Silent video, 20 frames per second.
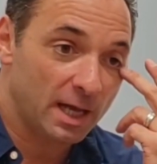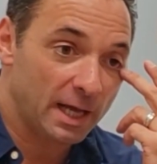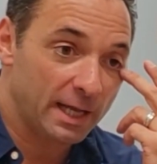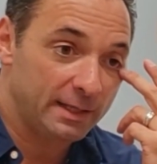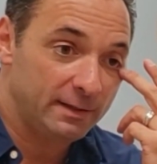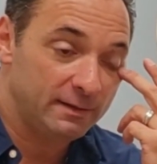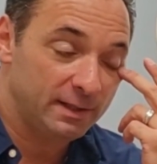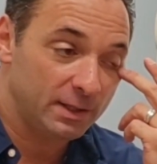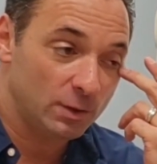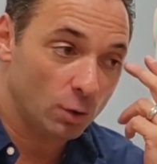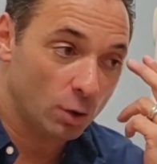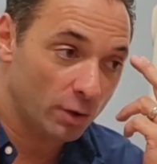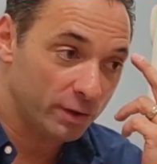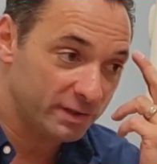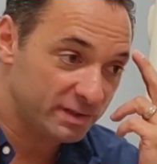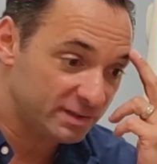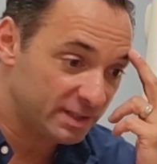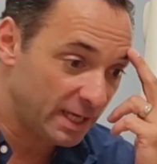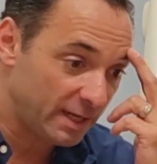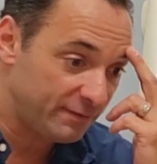I did all the
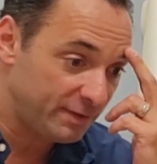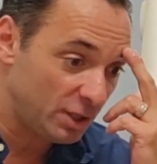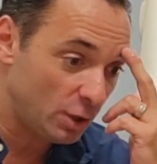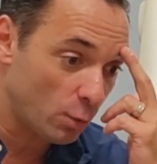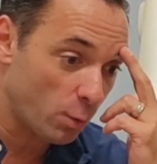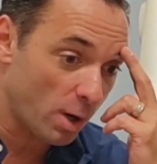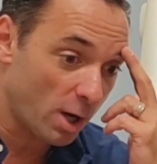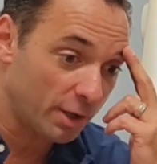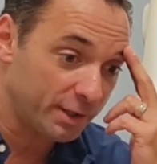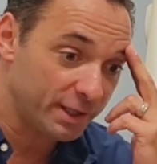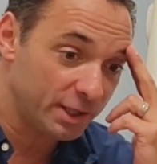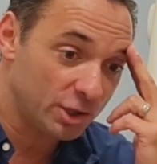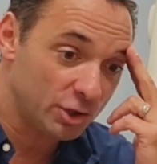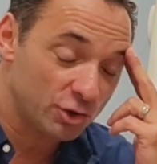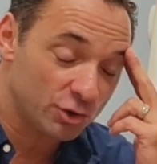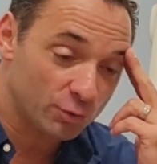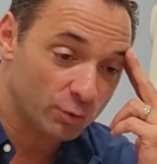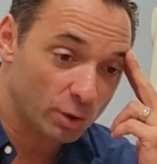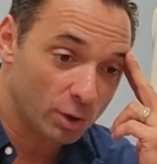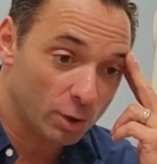safety, quality
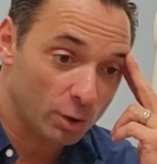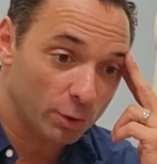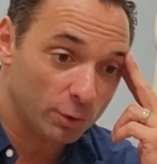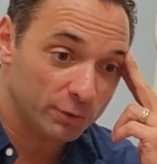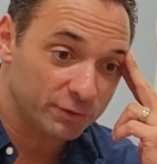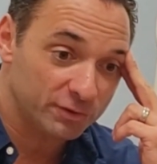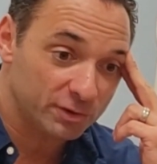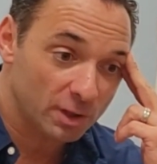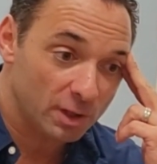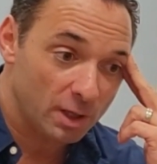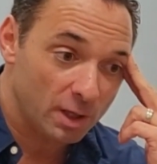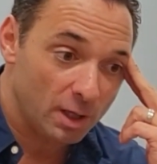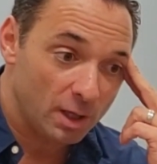controls.